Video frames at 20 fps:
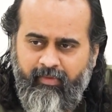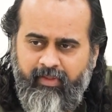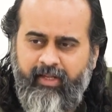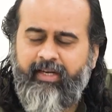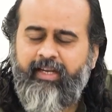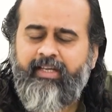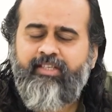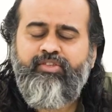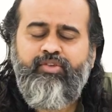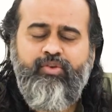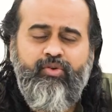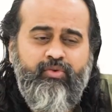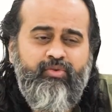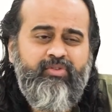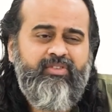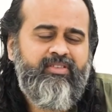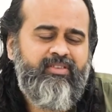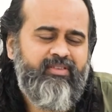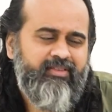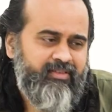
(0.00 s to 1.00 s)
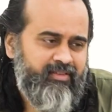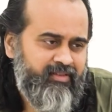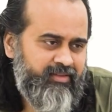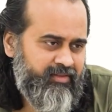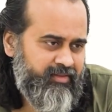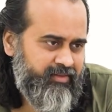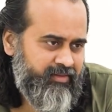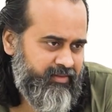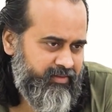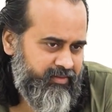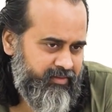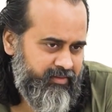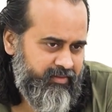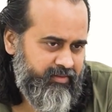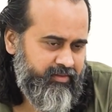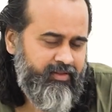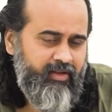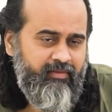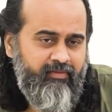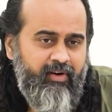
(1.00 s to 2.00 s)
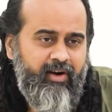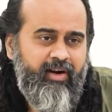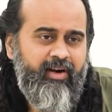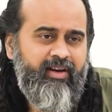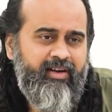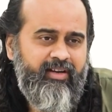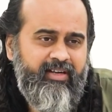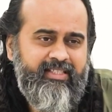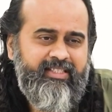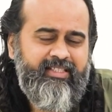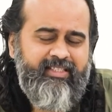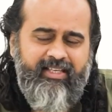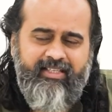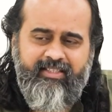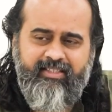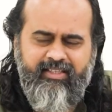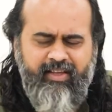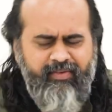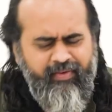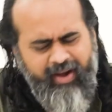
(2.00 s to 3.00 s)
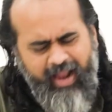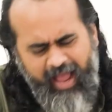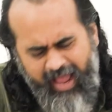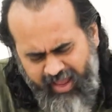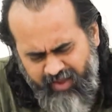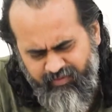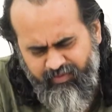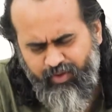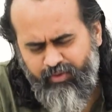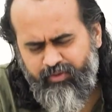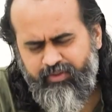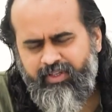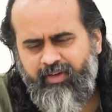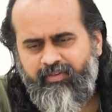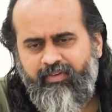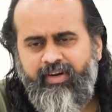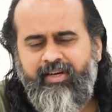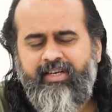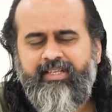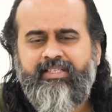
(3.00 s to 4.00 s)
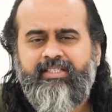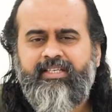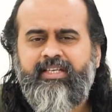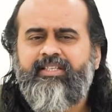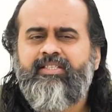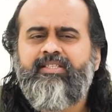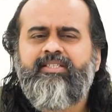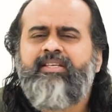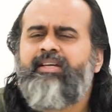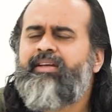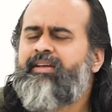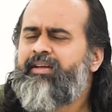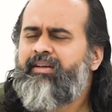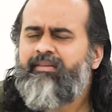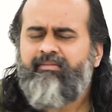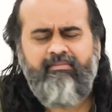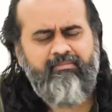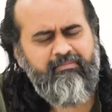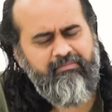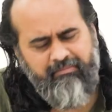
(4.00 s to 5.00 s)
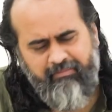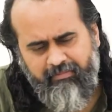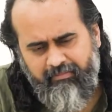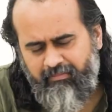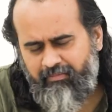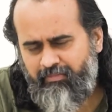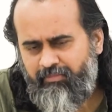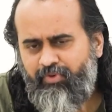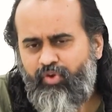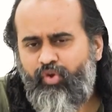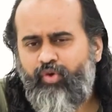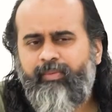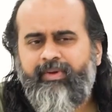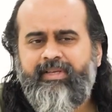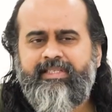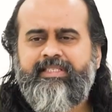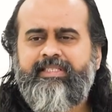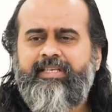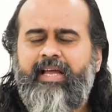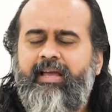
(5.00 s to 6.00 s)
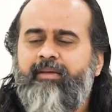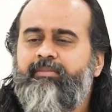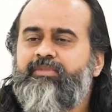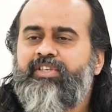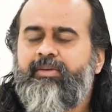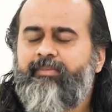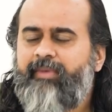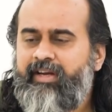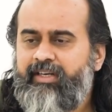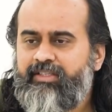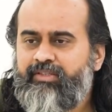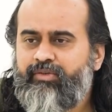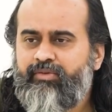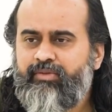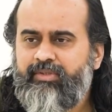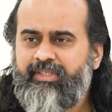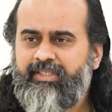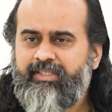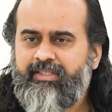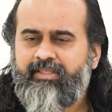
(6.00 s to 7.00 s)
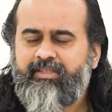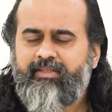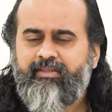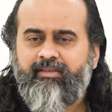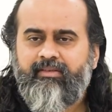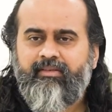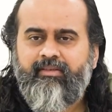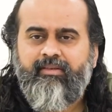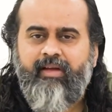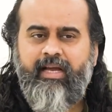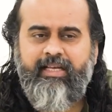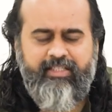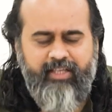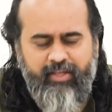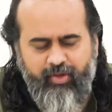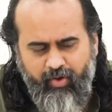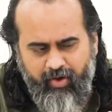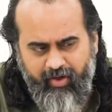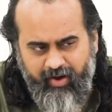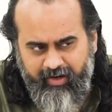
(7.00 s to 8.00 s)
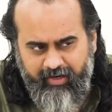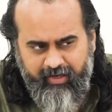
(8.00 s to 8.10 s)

that has used the word distance. Even I have used the word distance numerous times in my discourses. I say you are